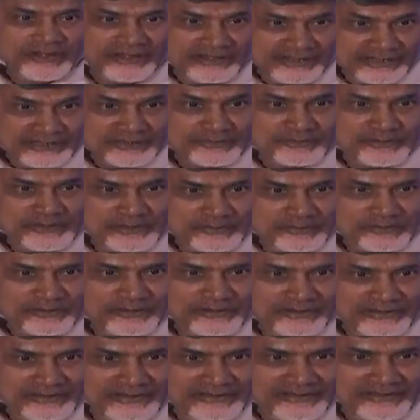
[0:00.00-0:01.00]
British
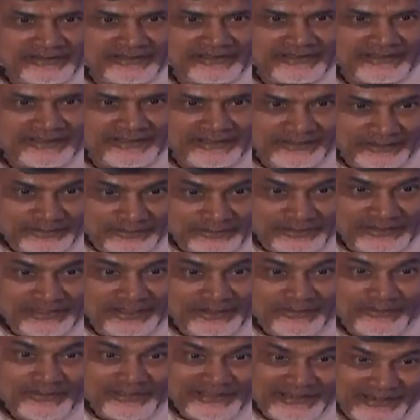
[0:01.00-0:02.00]
people, you
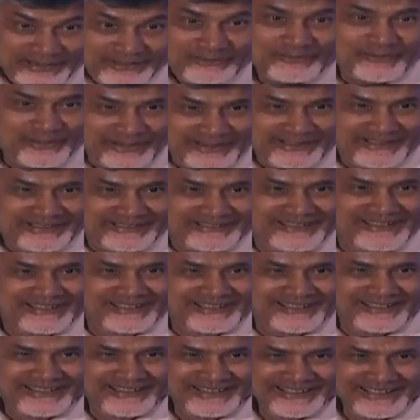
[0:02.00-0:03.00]
gave English for
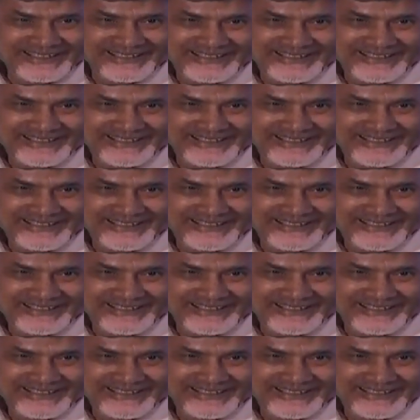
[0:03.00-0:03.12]
us.